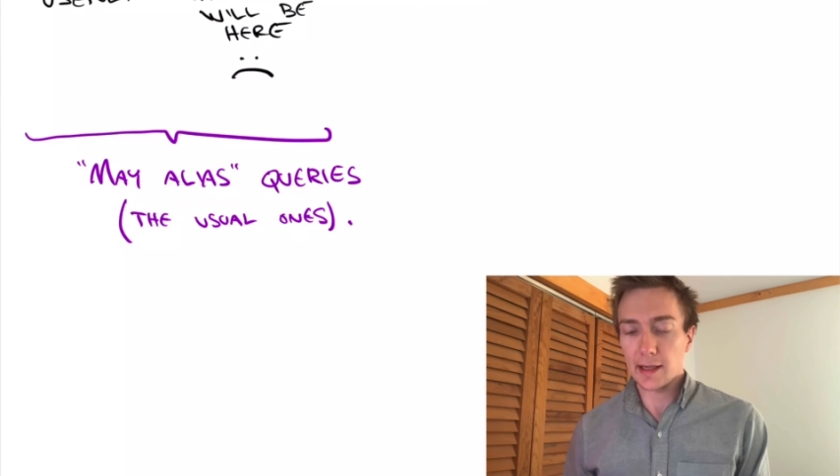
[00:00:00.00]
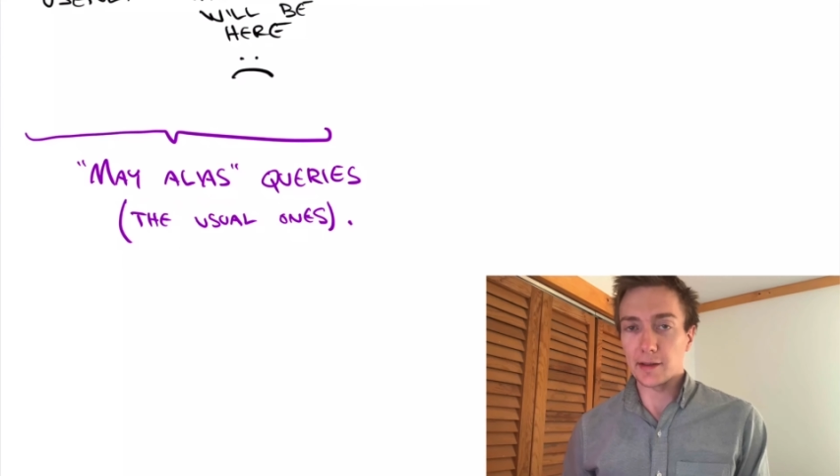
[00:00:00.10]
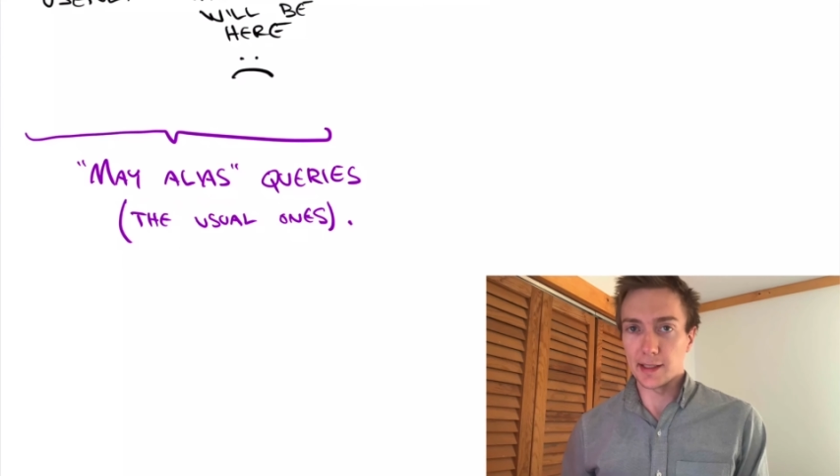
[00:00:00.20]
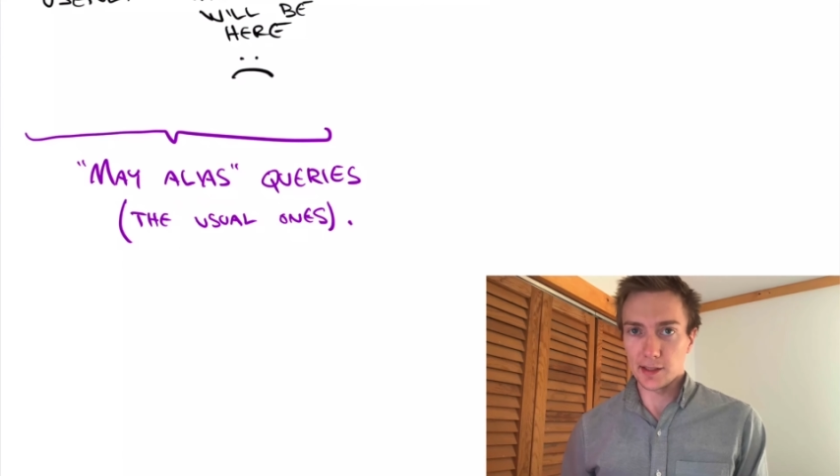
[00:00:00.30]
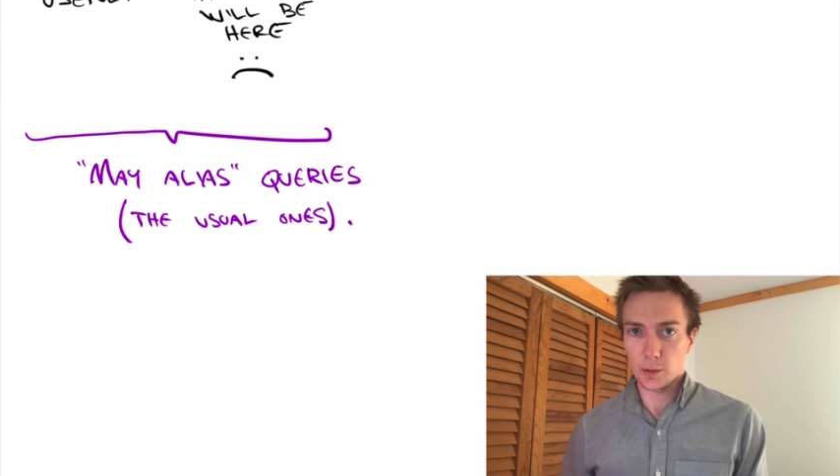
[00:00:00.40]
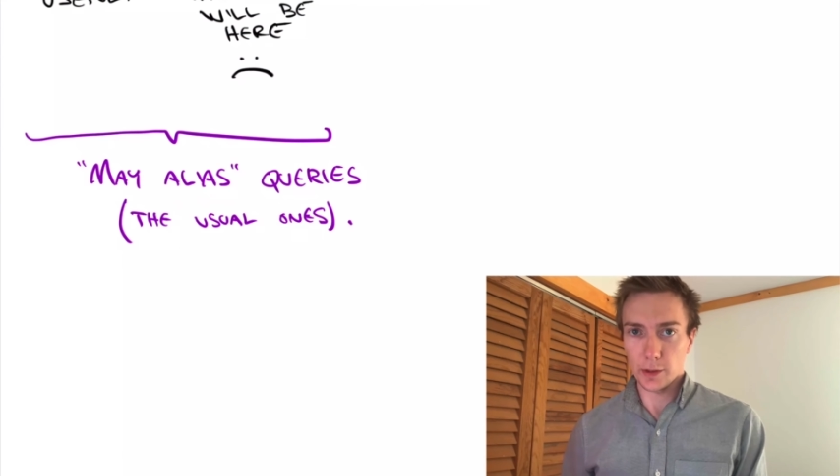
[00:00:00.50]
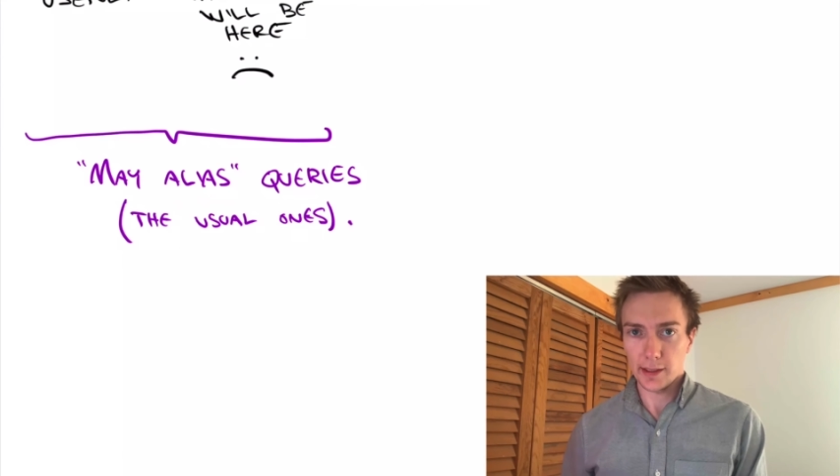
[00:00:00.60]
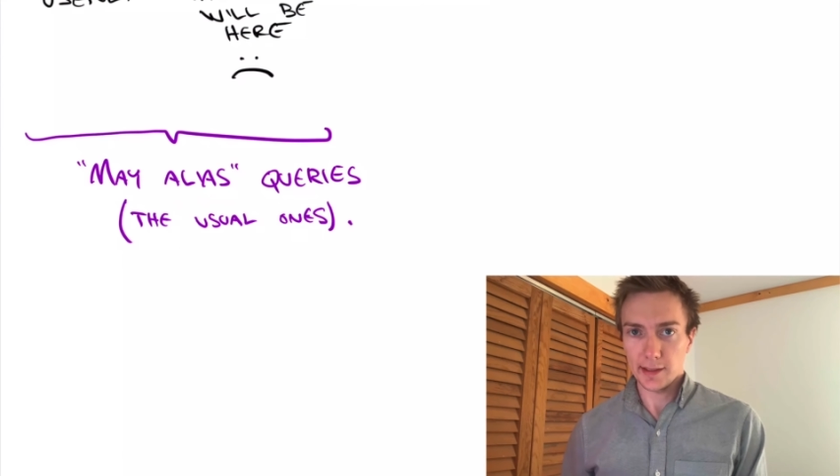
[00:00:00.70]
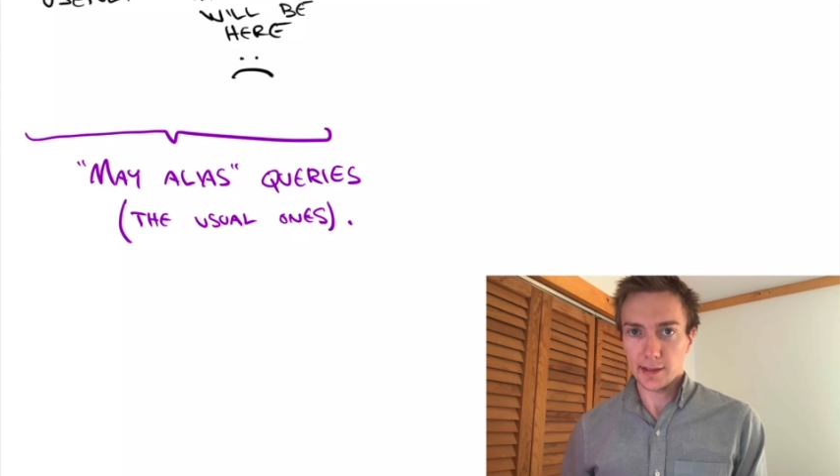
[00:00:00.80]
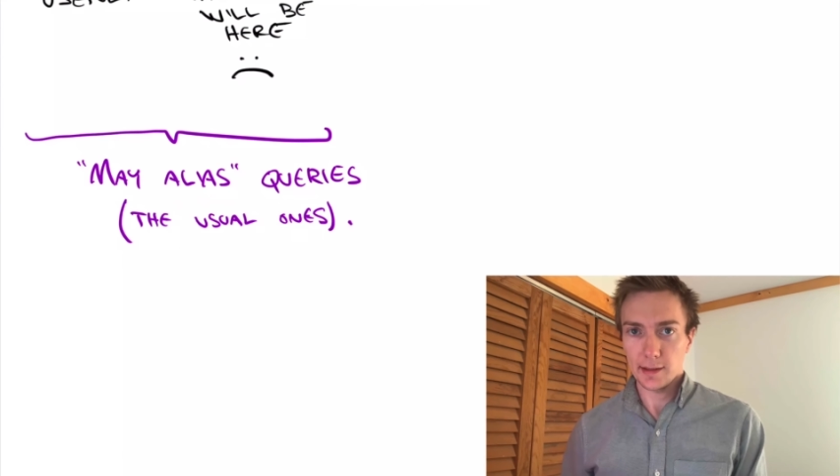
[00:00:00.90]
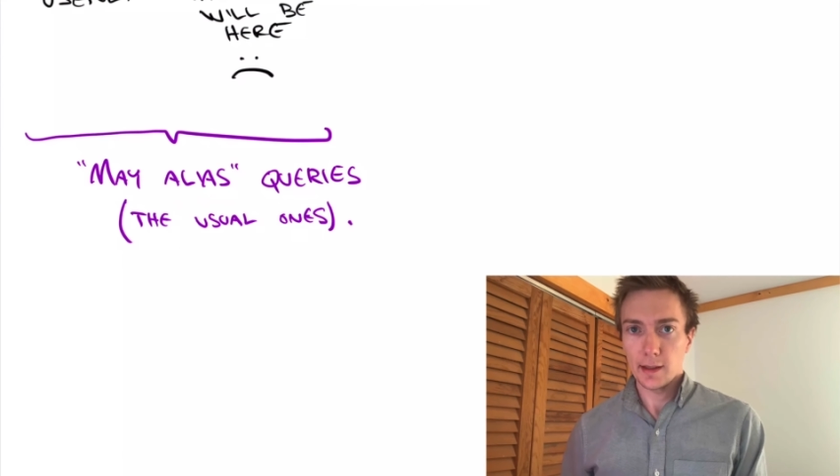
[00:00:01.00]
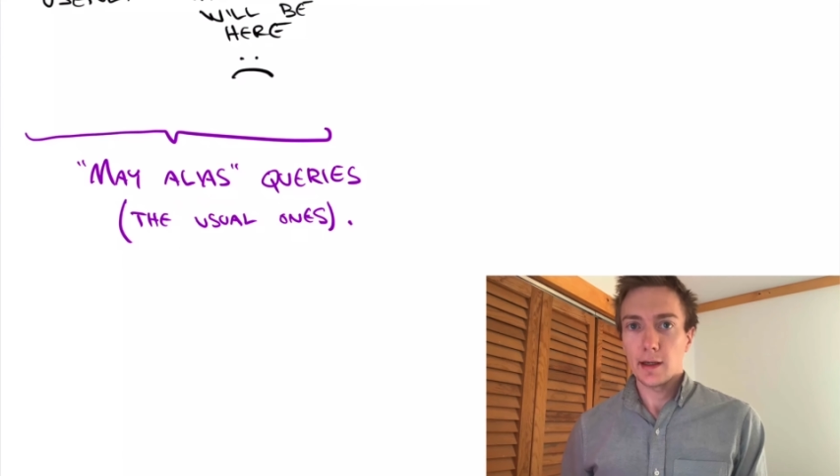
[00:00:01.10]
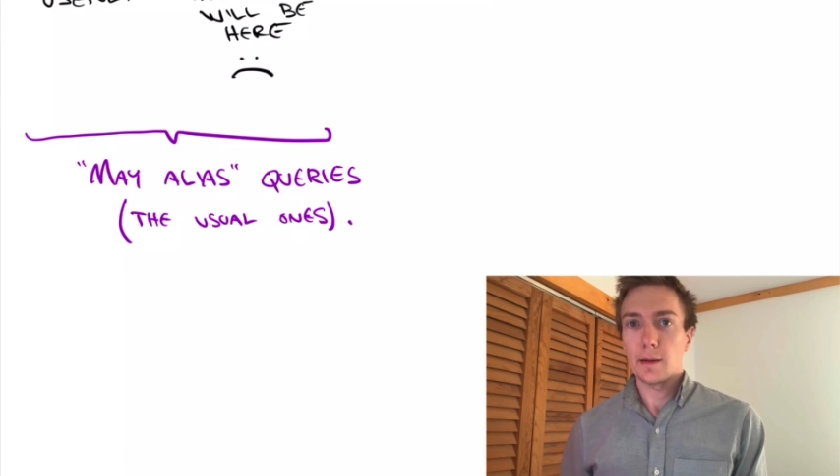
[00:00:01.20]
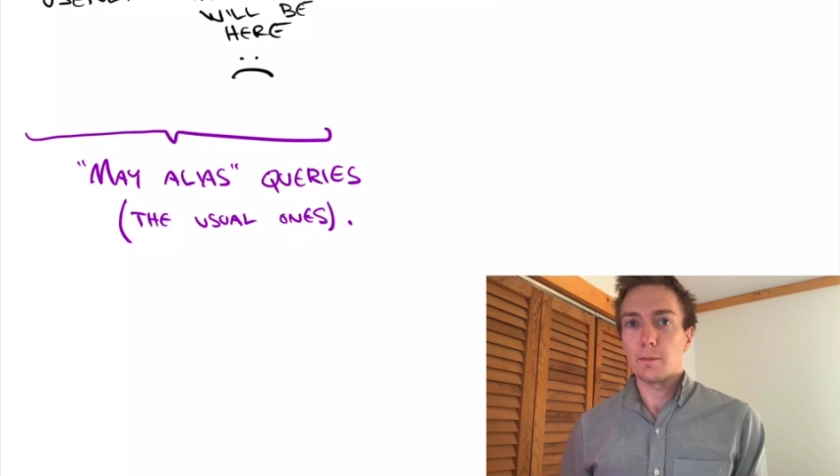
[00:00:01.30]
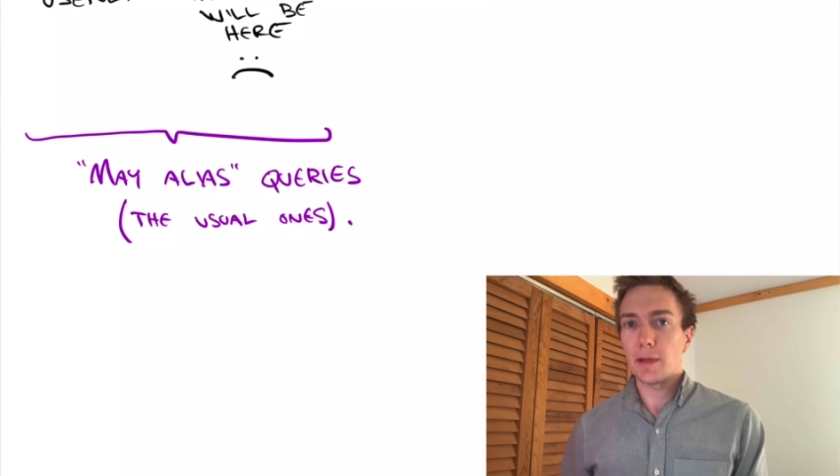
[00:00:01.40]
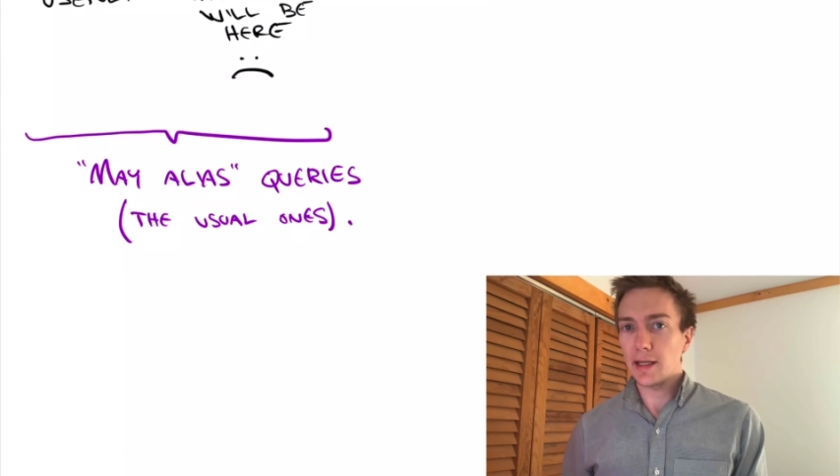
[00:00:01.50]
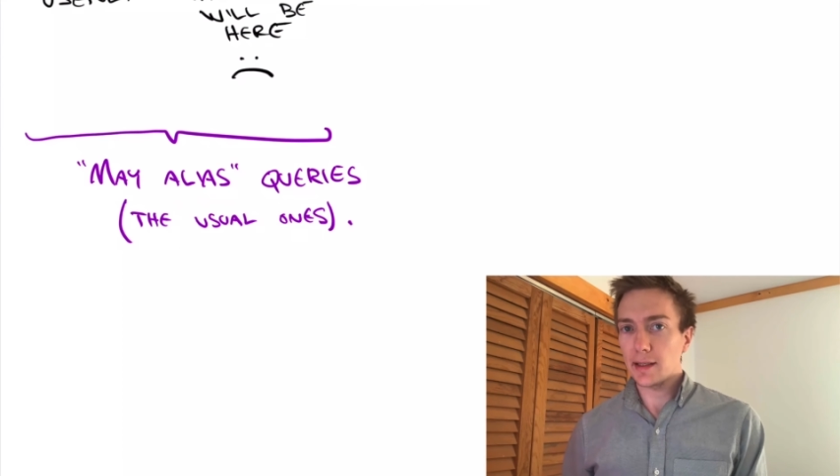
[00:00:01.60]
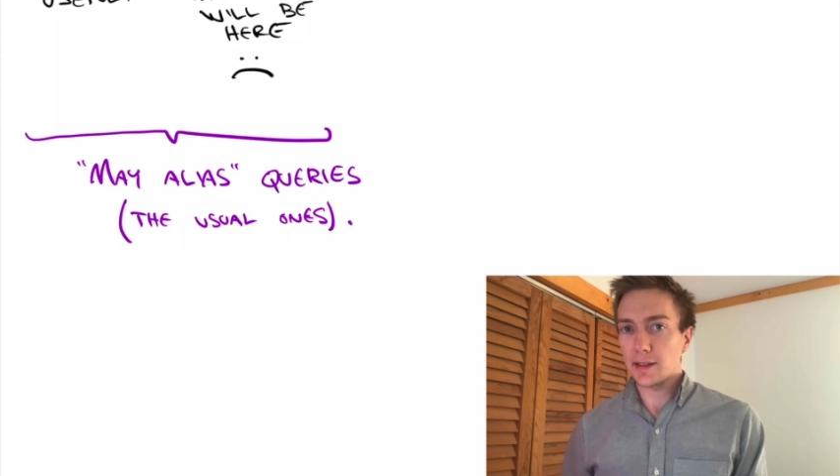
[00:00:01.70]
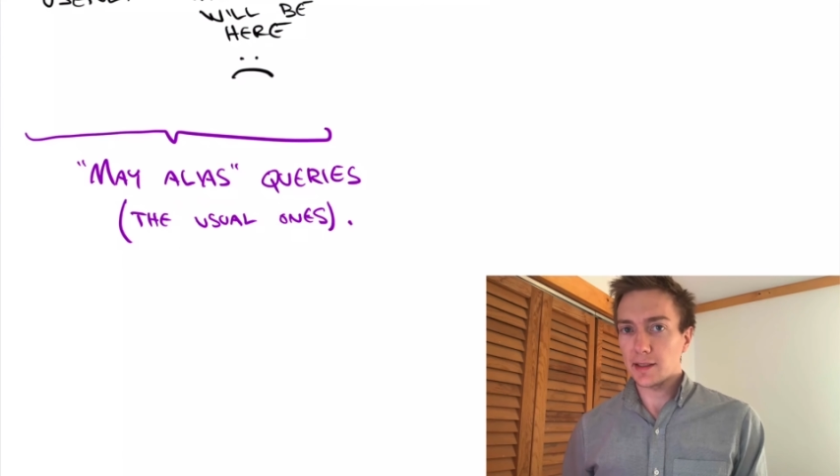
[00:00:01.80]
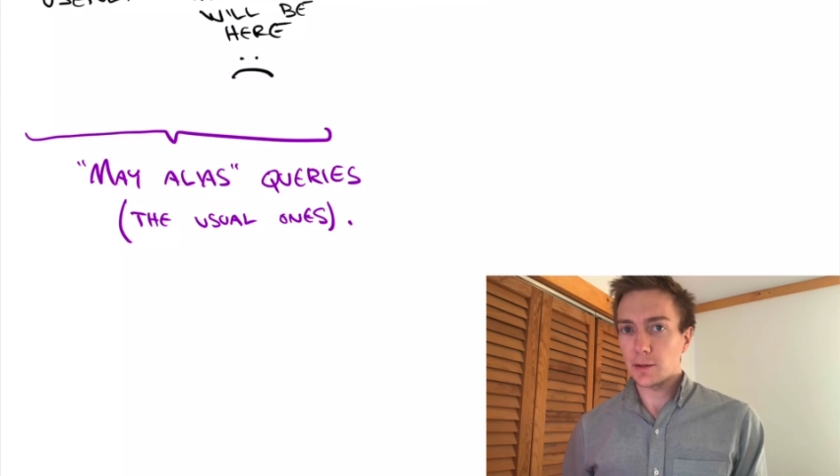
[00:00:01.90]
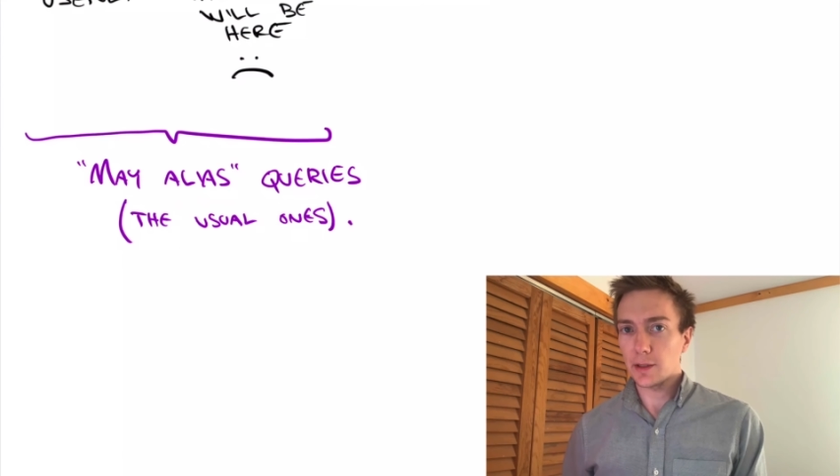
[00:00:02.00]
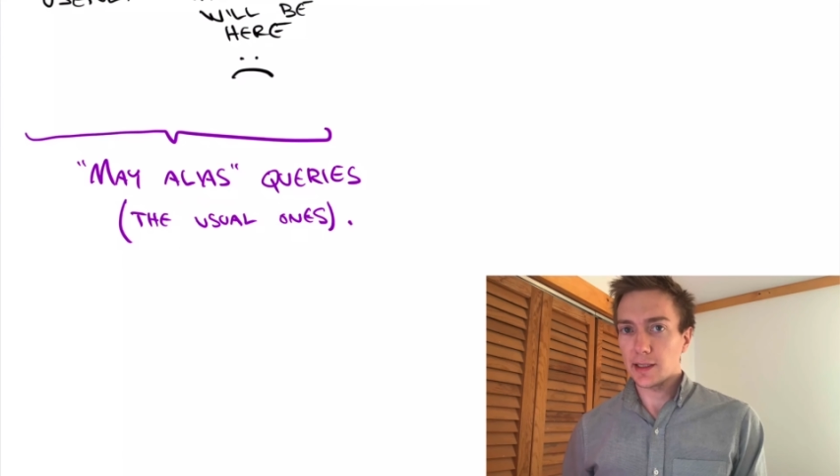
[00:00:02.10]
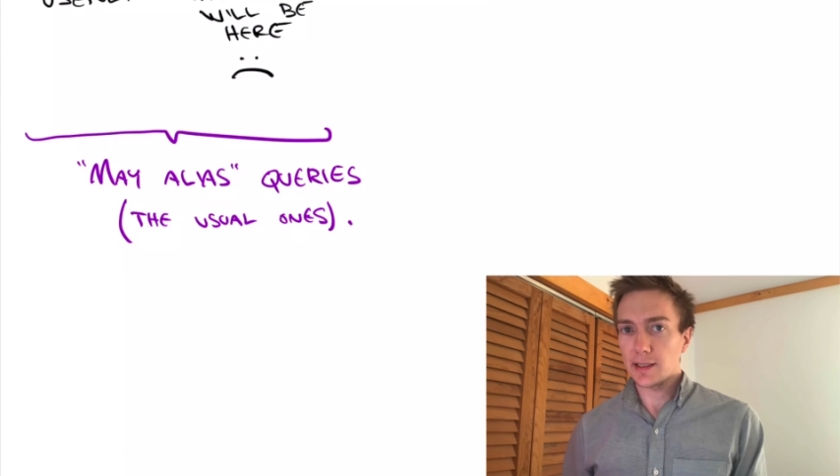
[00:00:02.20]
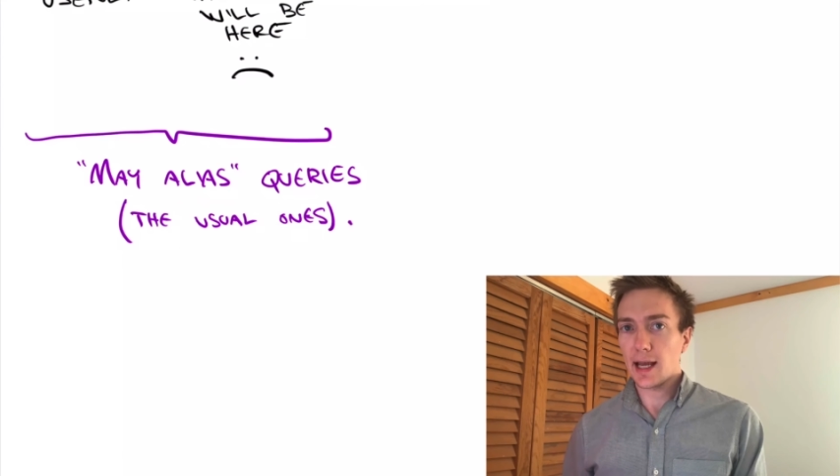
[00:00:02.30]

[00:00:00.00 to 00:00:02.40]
alias queries. May alias queries